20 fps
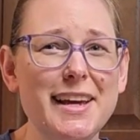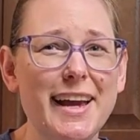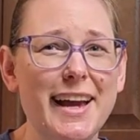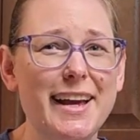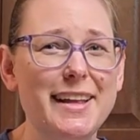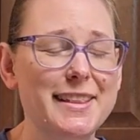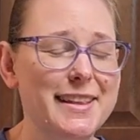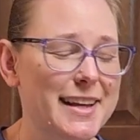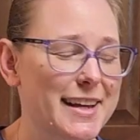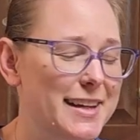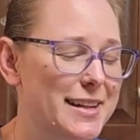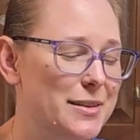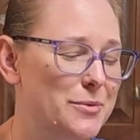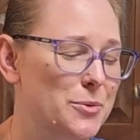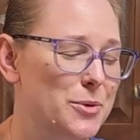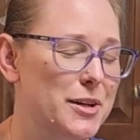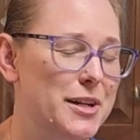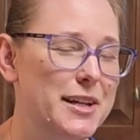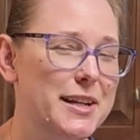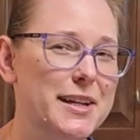And then
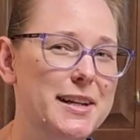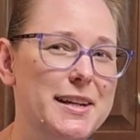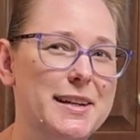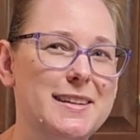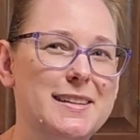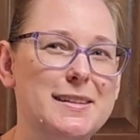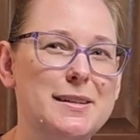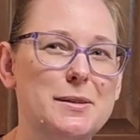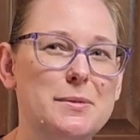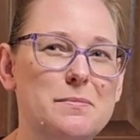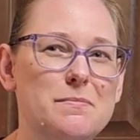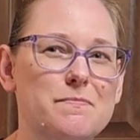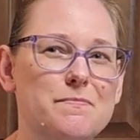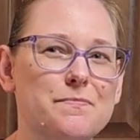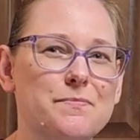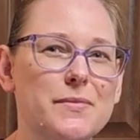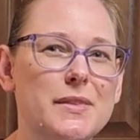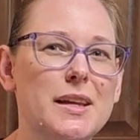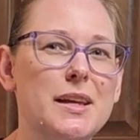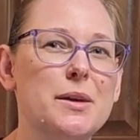we're gonna
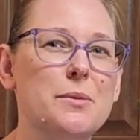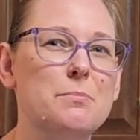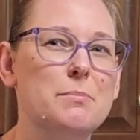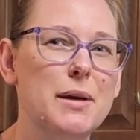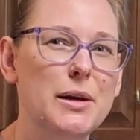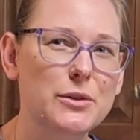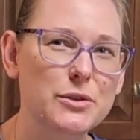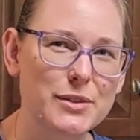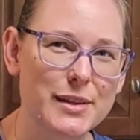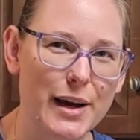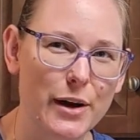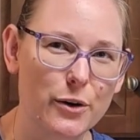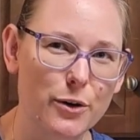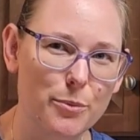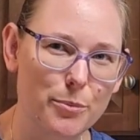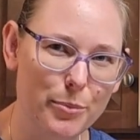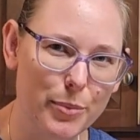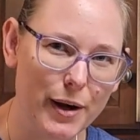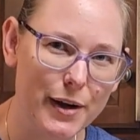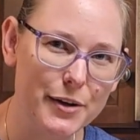melt
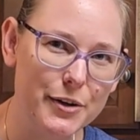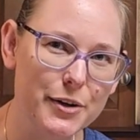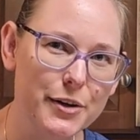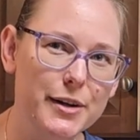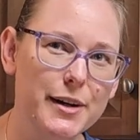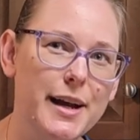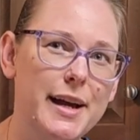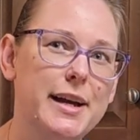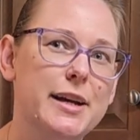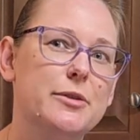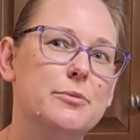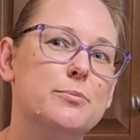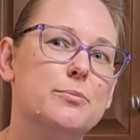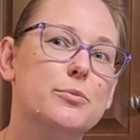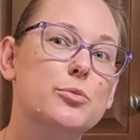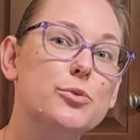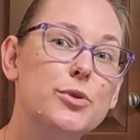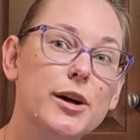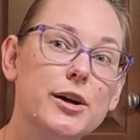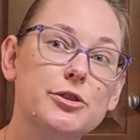our butter and
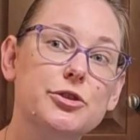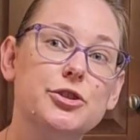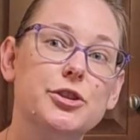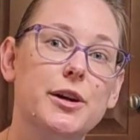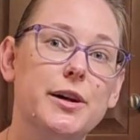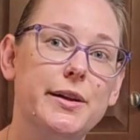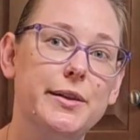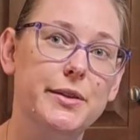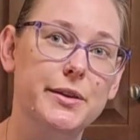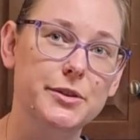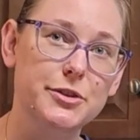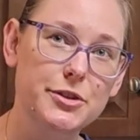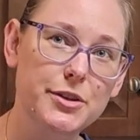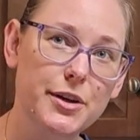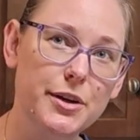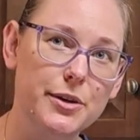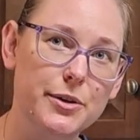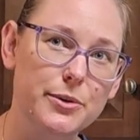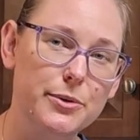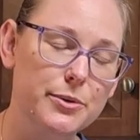brush on the
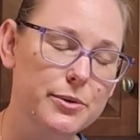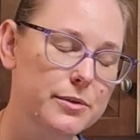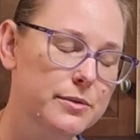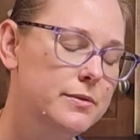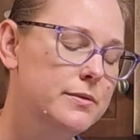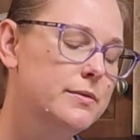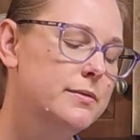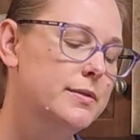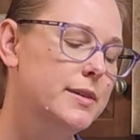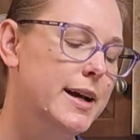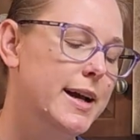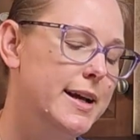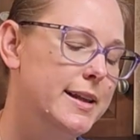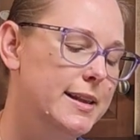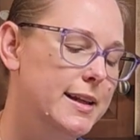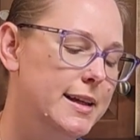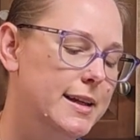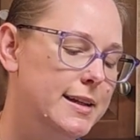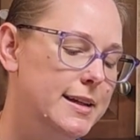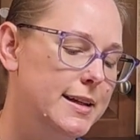dough,
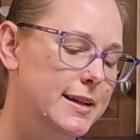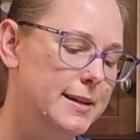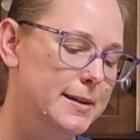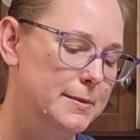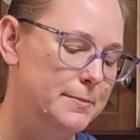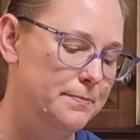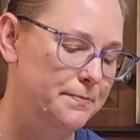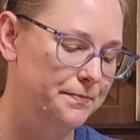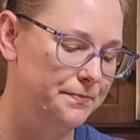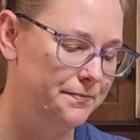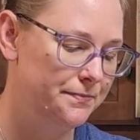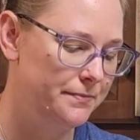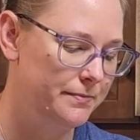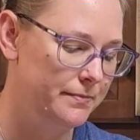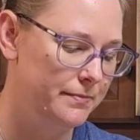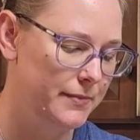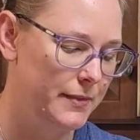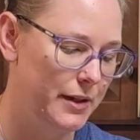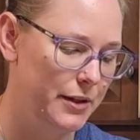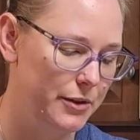and then
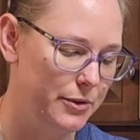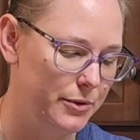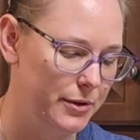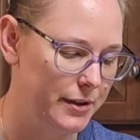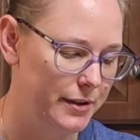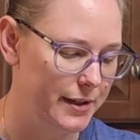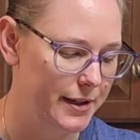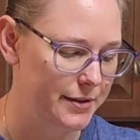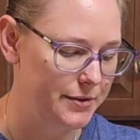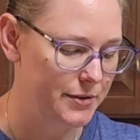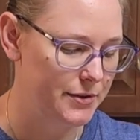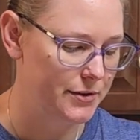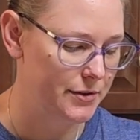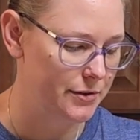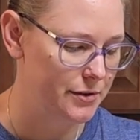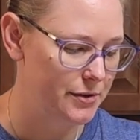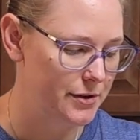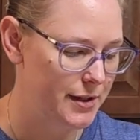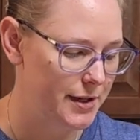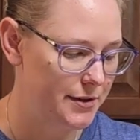get going on that.
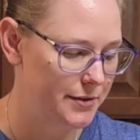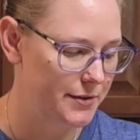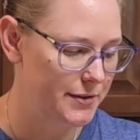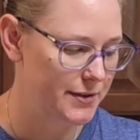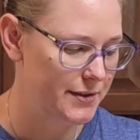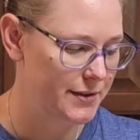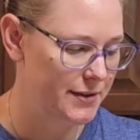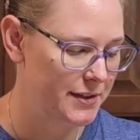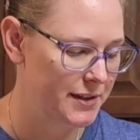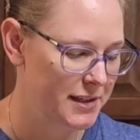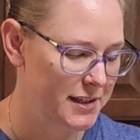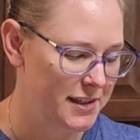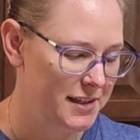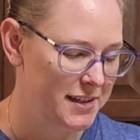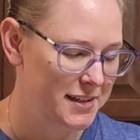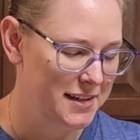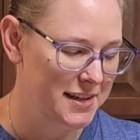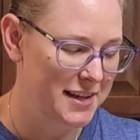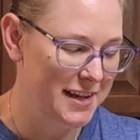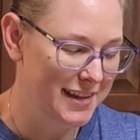So let's
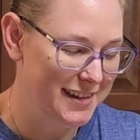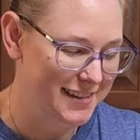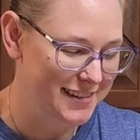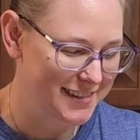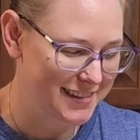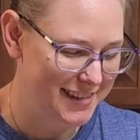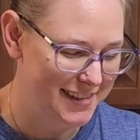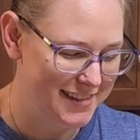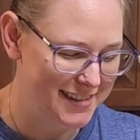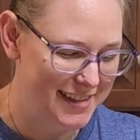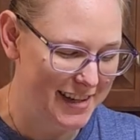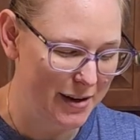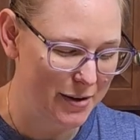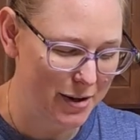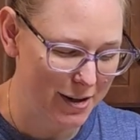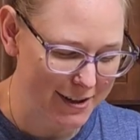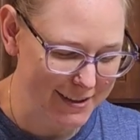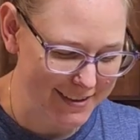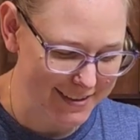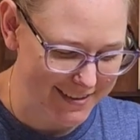see how
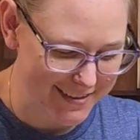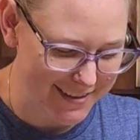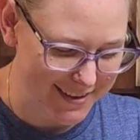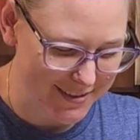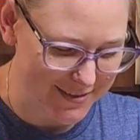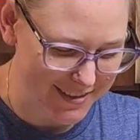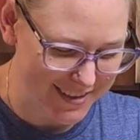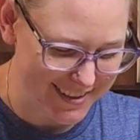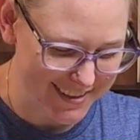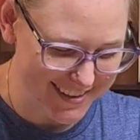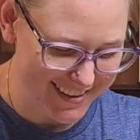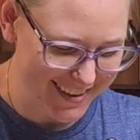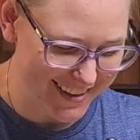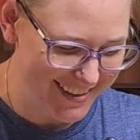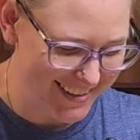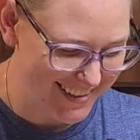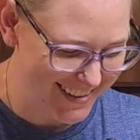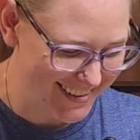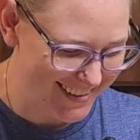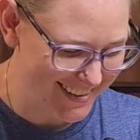hard this is gonna be. It
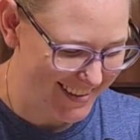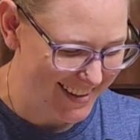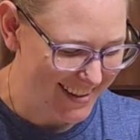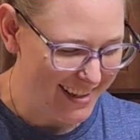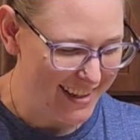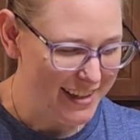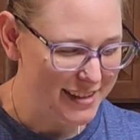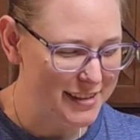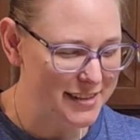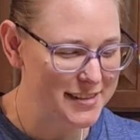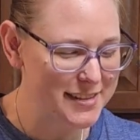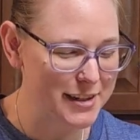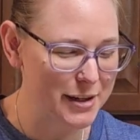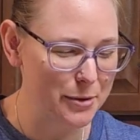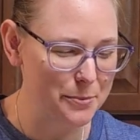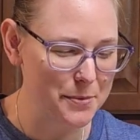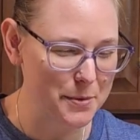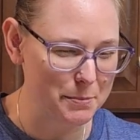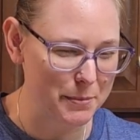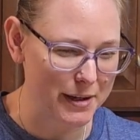doesn't
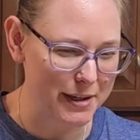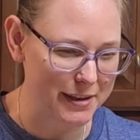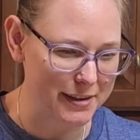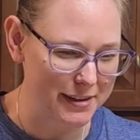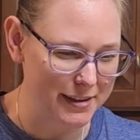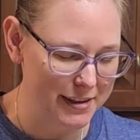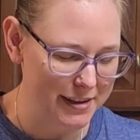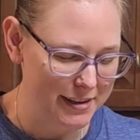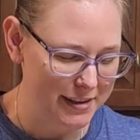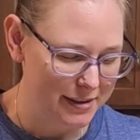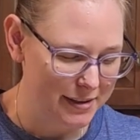help that my